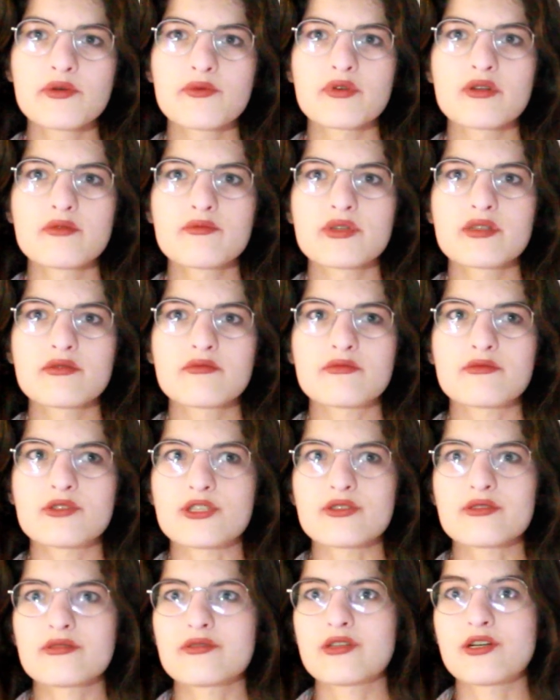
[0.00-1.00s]
will be
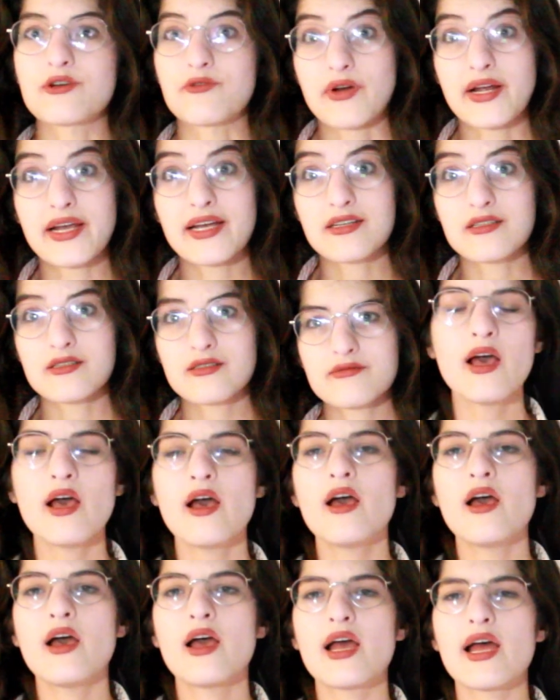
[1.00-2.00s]
just great.
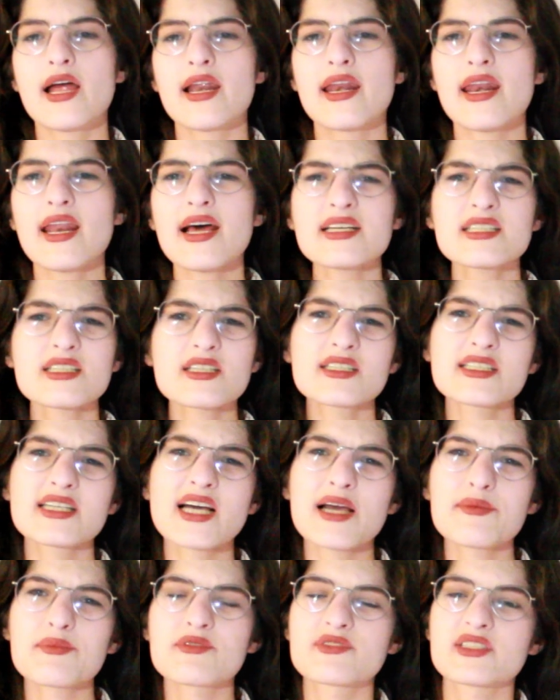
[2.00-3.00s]
Another
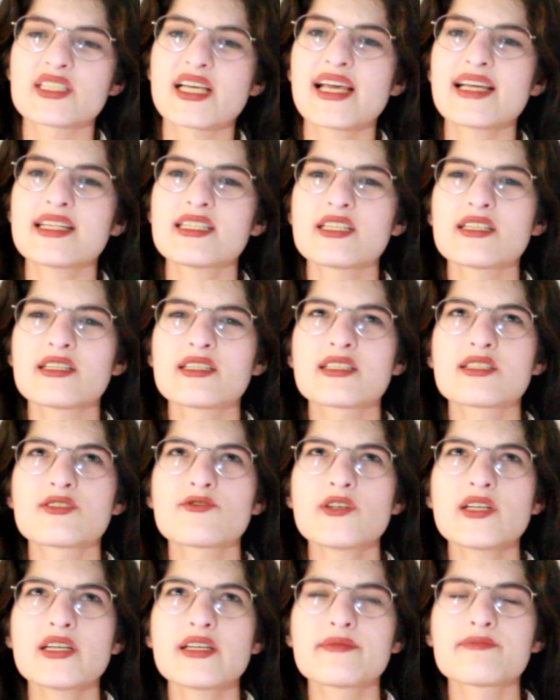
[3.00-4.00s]
type of data is
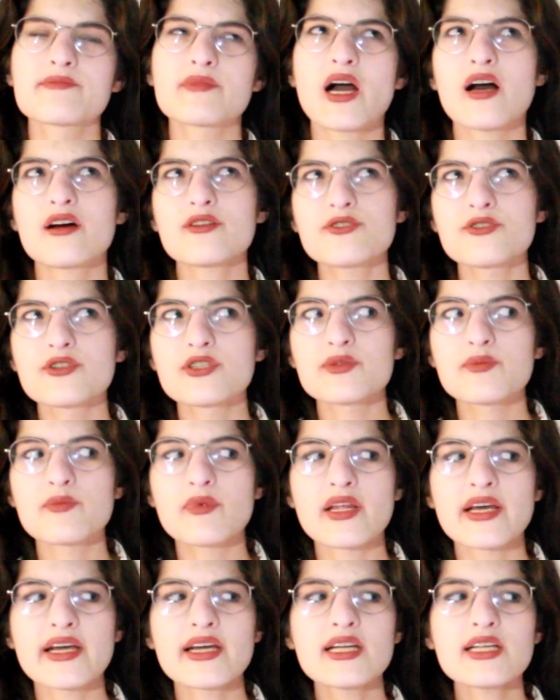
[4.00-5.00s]
really hard to
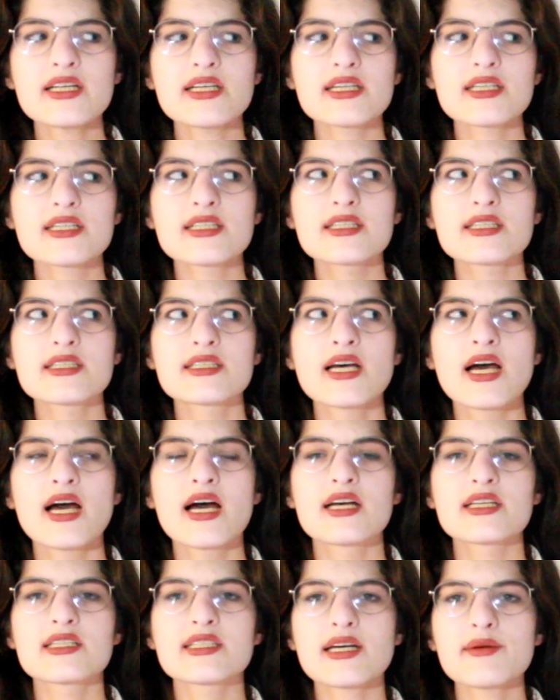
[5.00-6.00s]
explain. It's
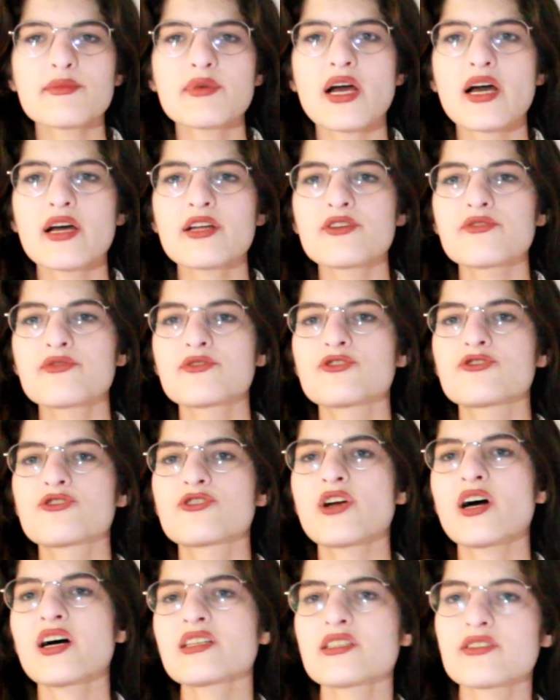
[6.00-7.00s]
some kind of
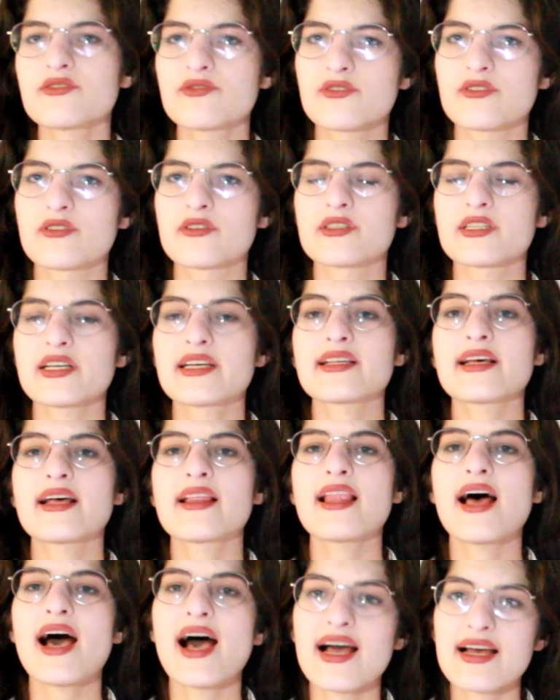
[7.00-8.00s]
transferred
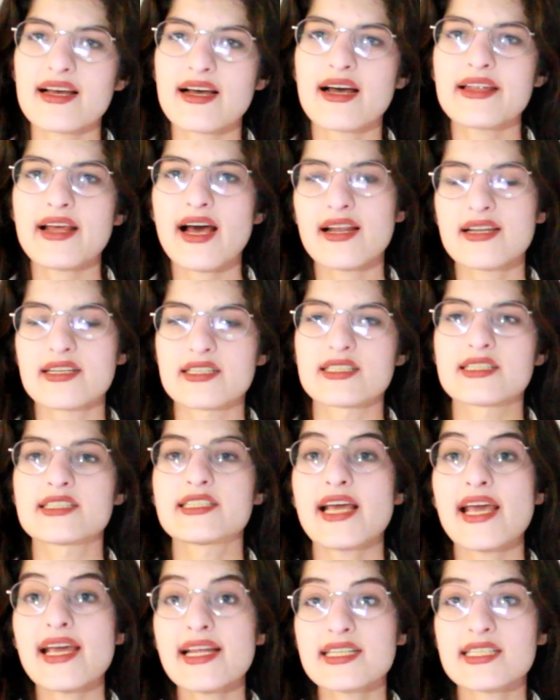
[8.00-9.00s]
analyzed
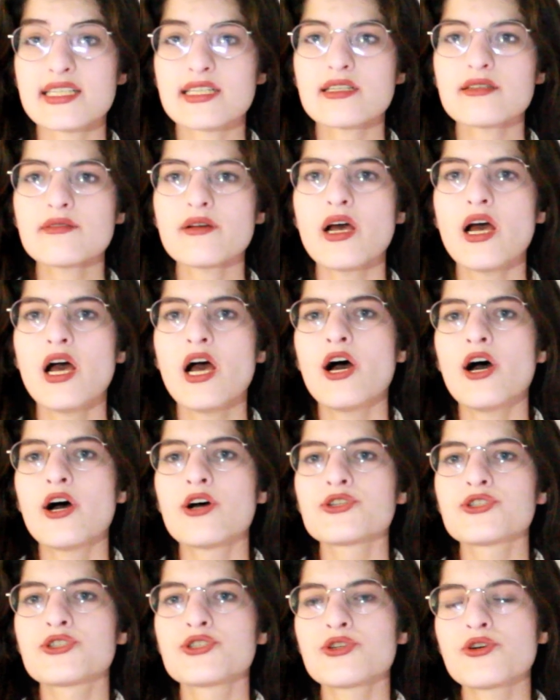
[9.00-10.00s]
data
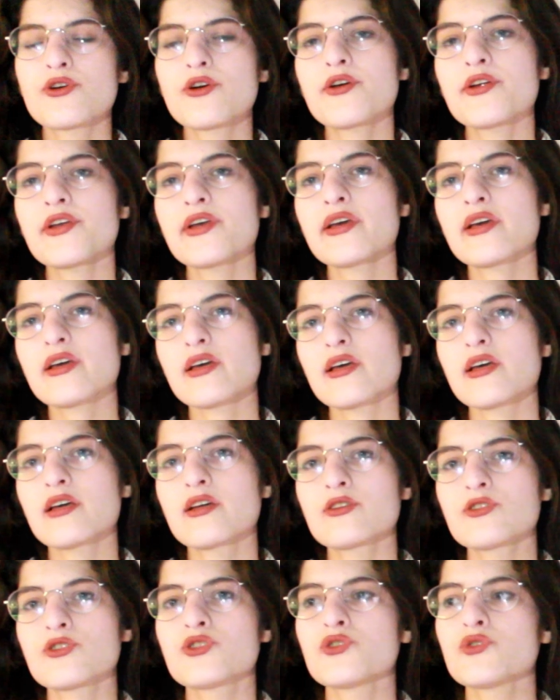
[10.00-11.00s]
turning
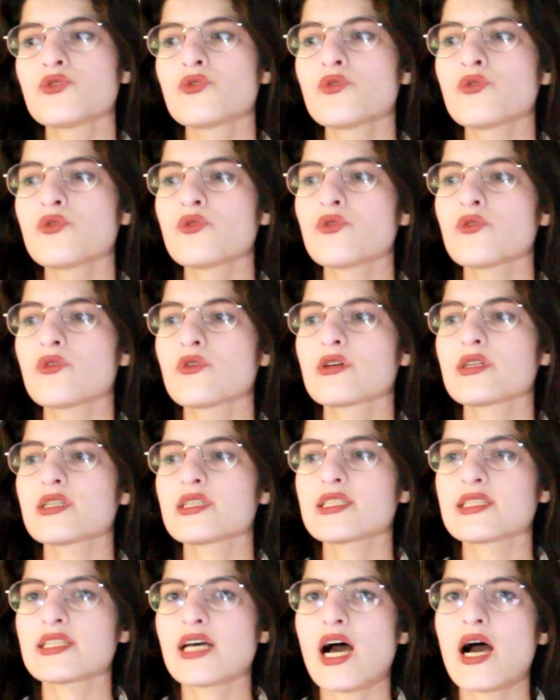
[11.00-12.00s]
into
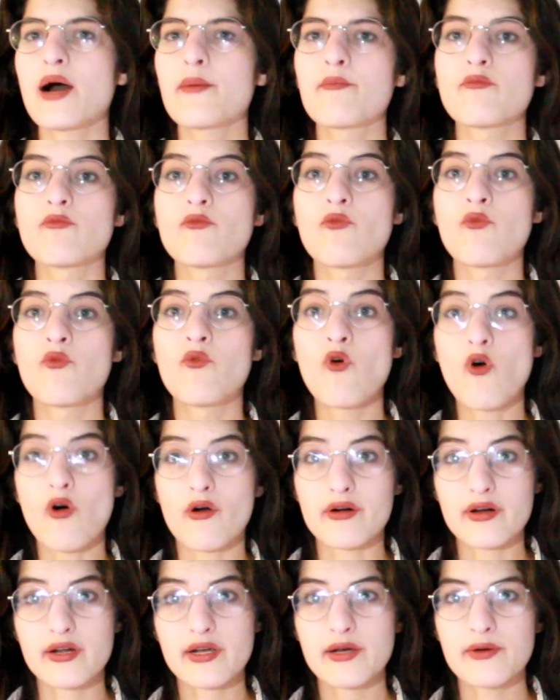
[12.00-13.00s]
some
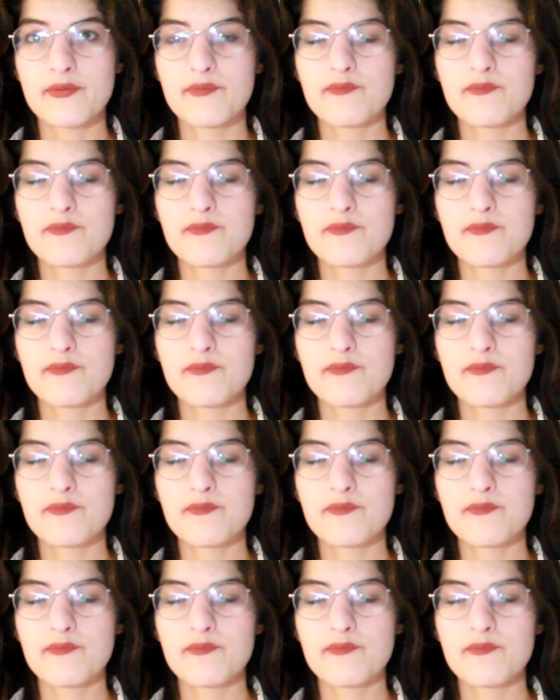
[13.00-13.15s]
work.